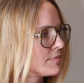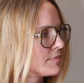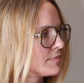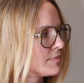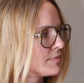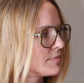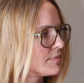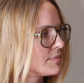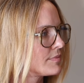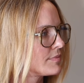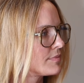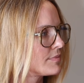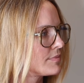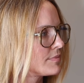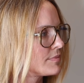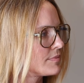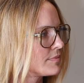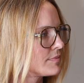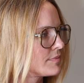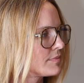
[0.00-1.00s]

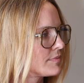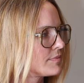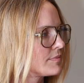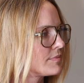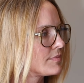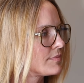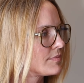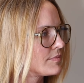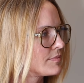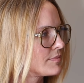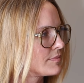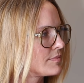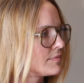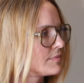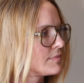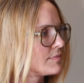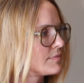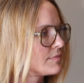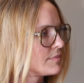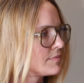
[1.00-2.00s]

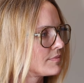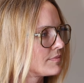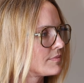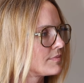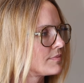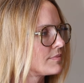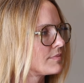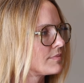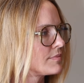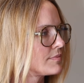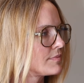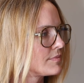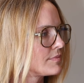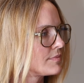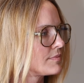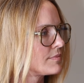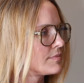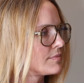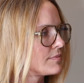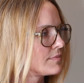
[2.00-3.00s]

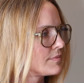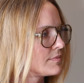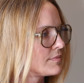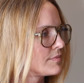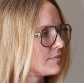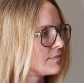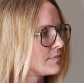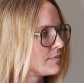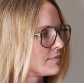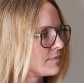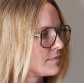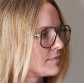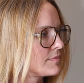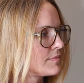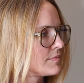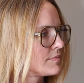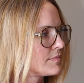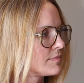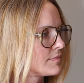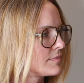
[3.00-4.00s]

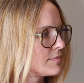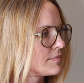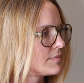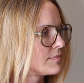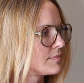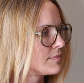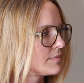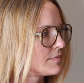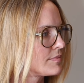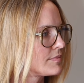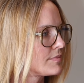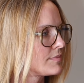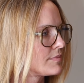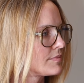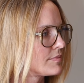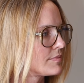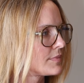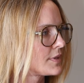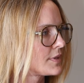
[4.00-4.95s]
(silent)